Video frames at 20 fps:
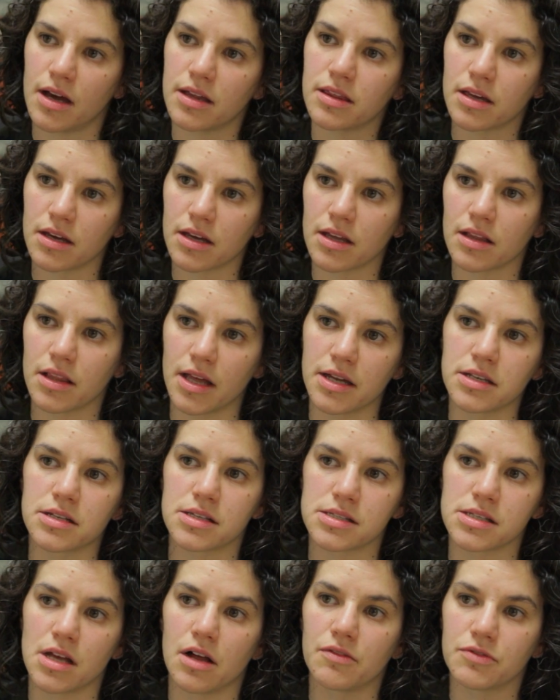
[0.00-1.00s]
I think it lent
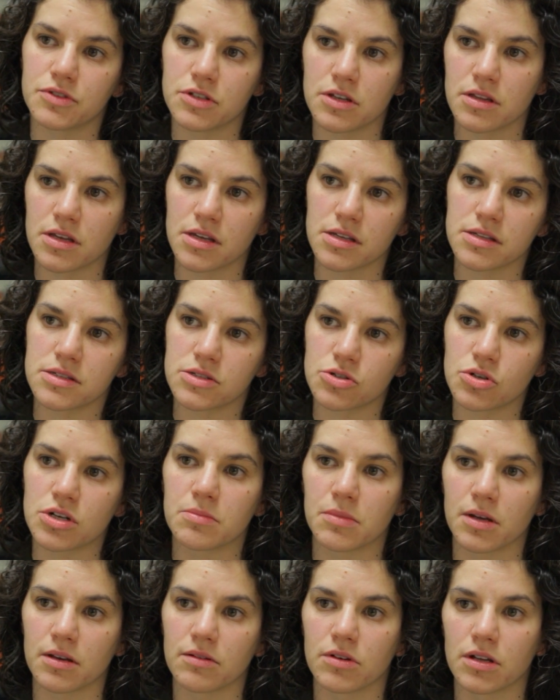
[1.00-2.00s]
itself to this
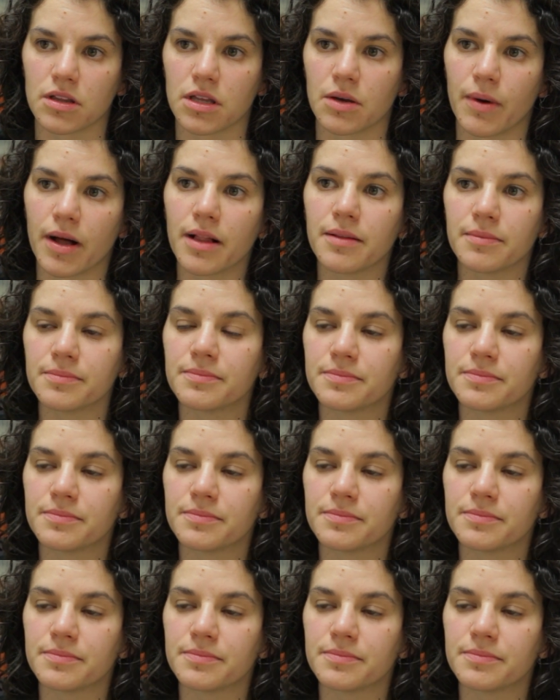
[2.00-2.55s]
treatment really well.